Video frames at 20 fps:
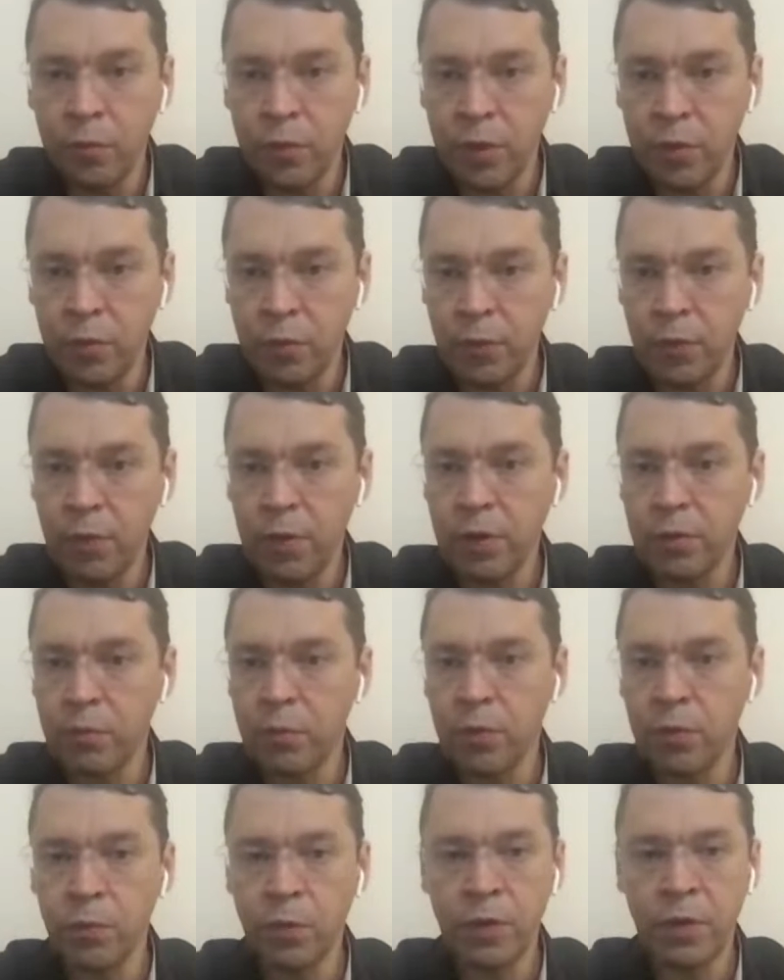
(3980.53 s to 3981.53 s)
try to figure
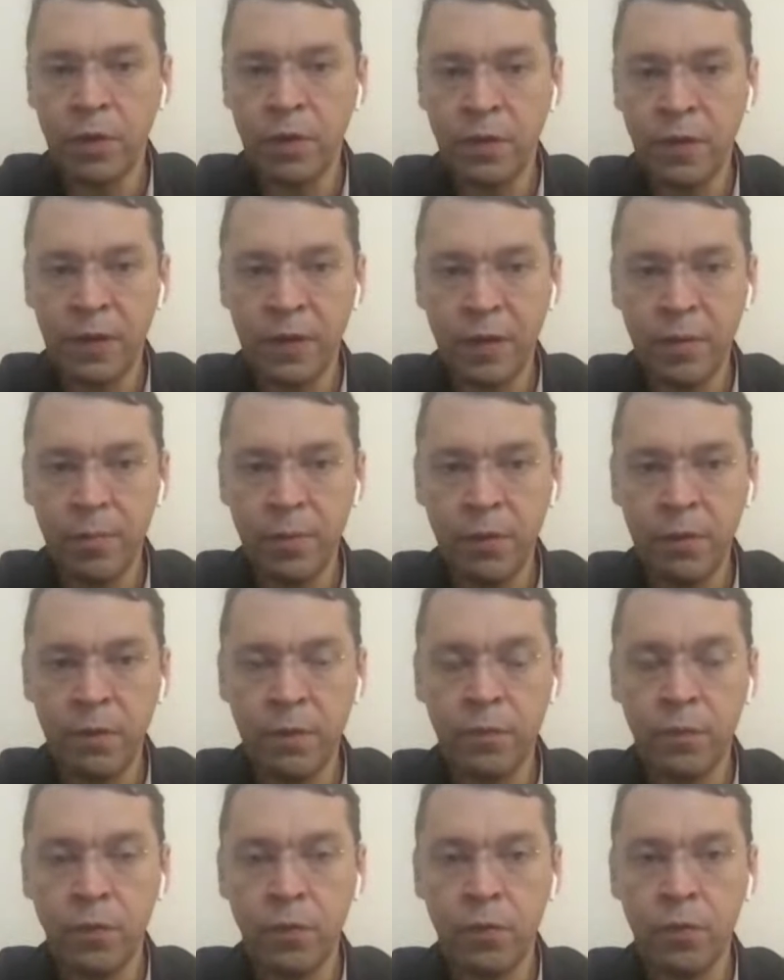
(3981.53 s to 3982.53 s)
out what exactly it
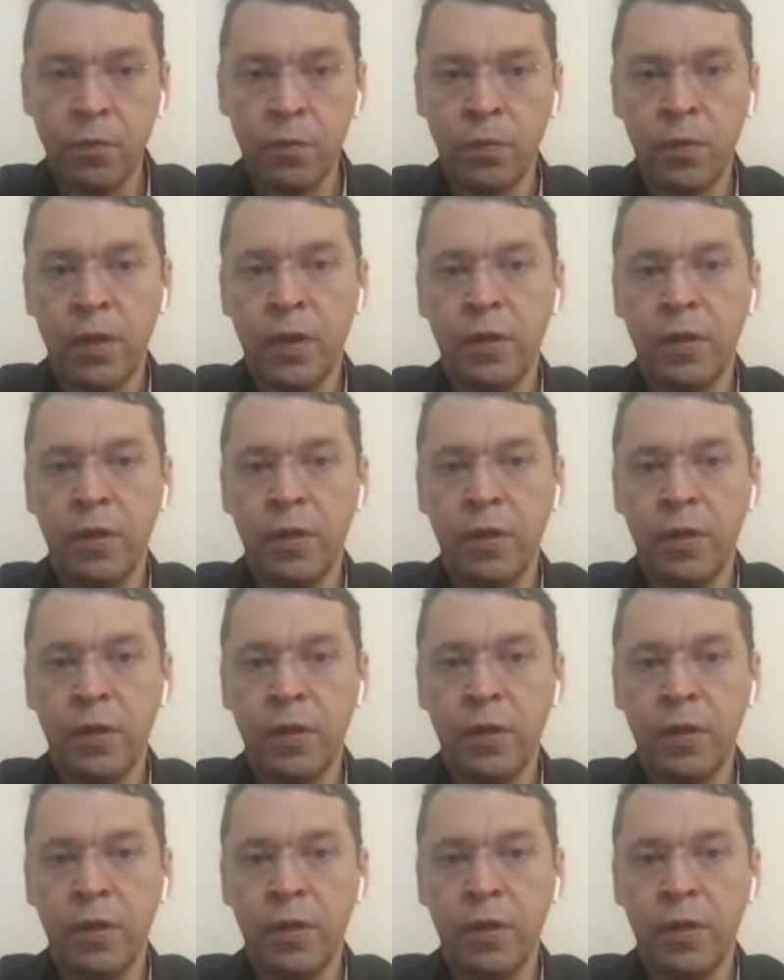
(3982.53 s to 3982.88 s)
means for you